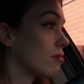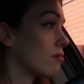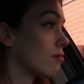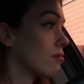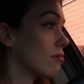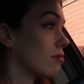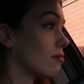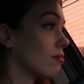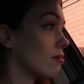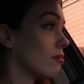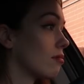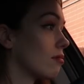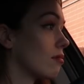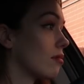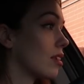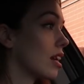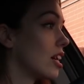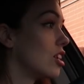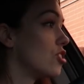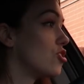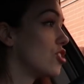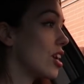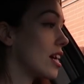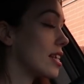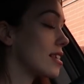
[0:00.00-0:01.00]
Sorry, what was that?
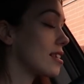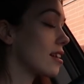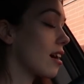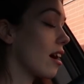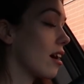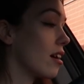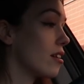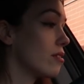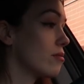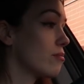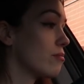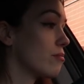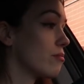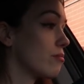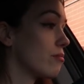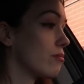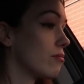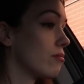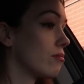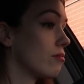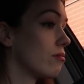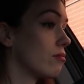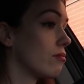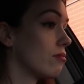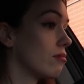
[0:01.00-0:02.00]
Jessica.
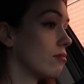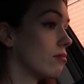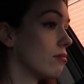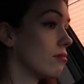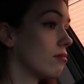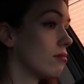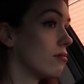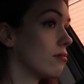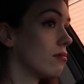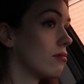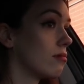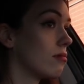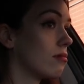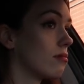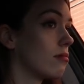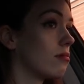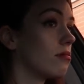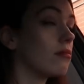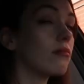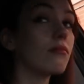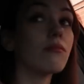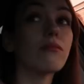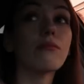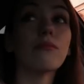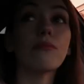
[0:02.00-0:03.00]
All right, Jessica,
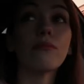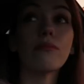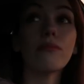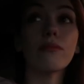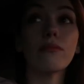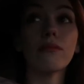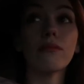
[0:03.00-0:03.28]
come on up.